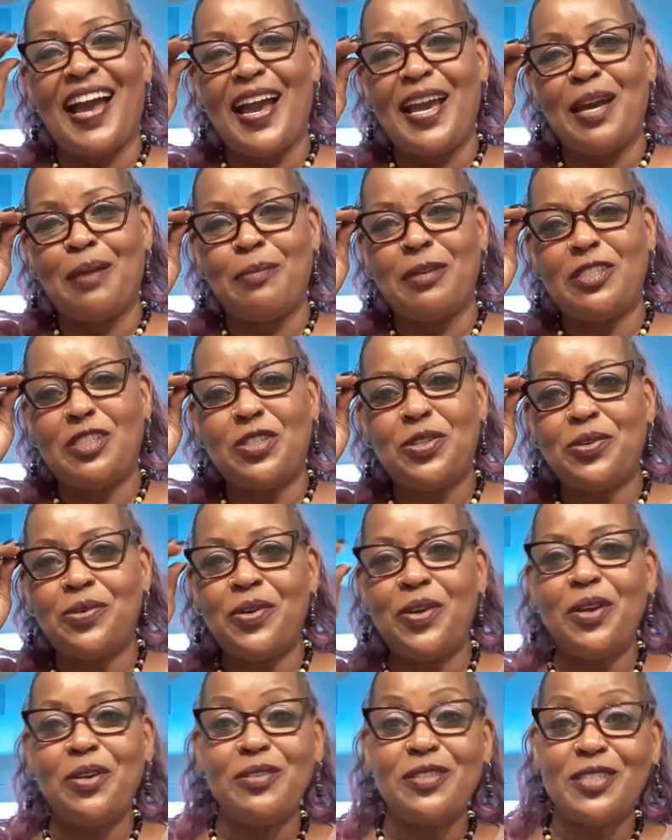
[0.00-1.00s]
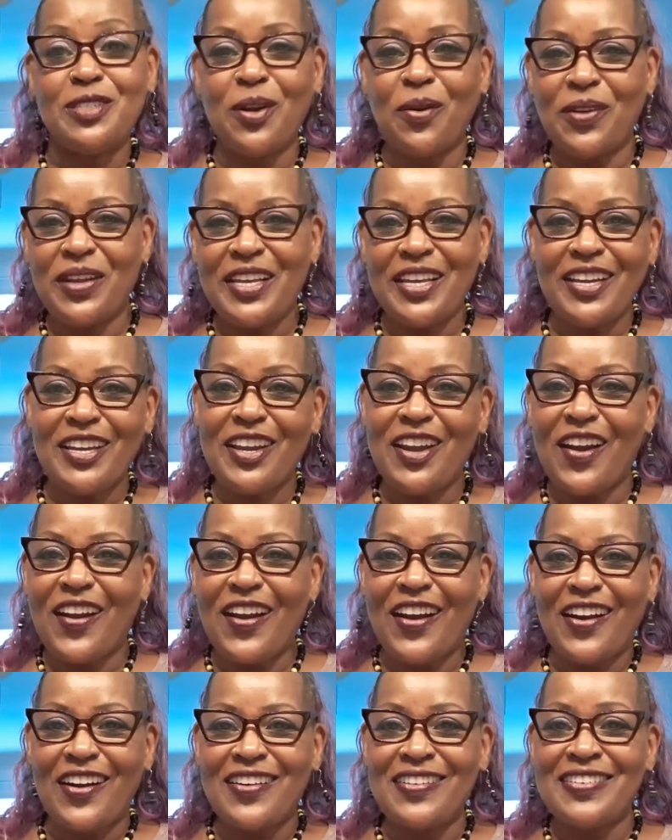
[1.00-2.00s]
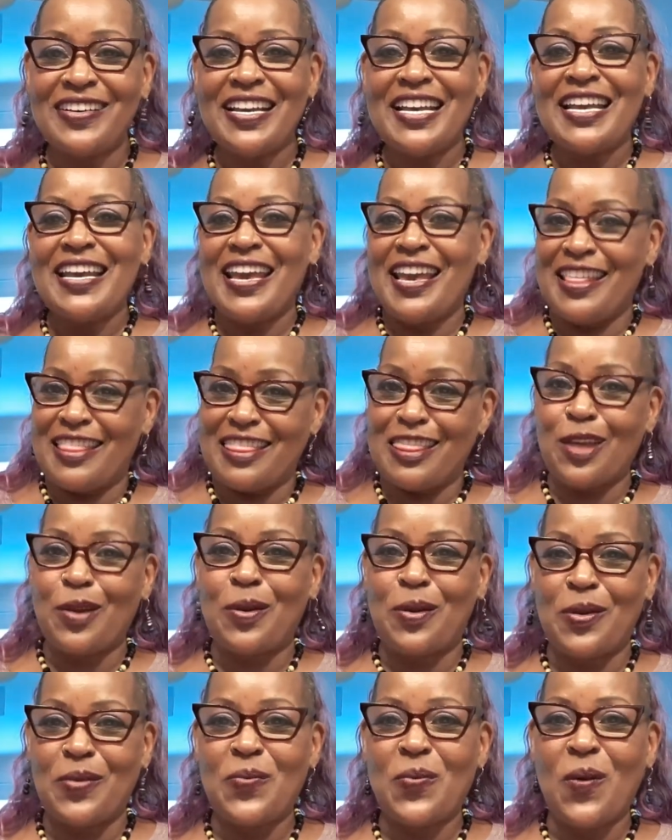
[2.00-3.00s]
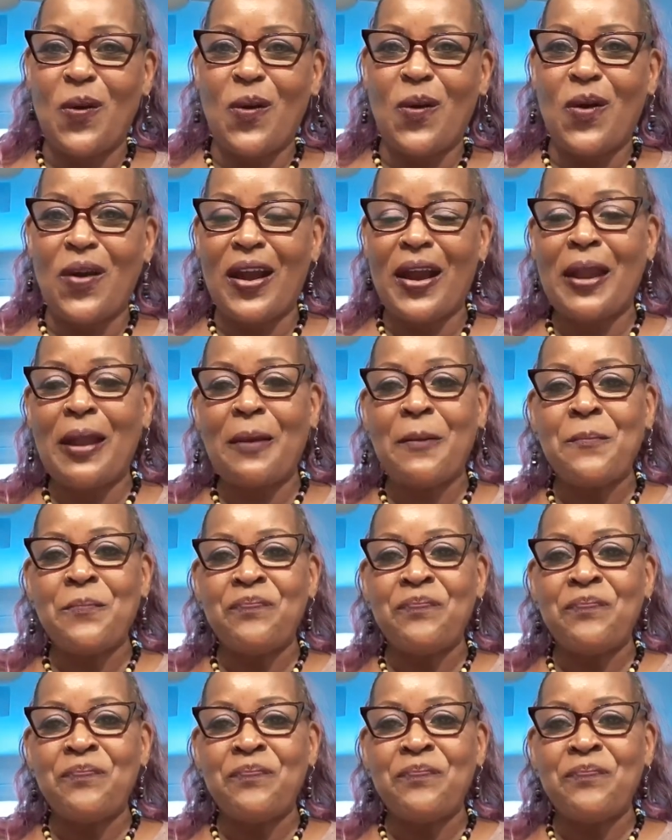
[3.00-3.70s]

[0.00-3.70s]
I am a true Houstonian girl in Third Ward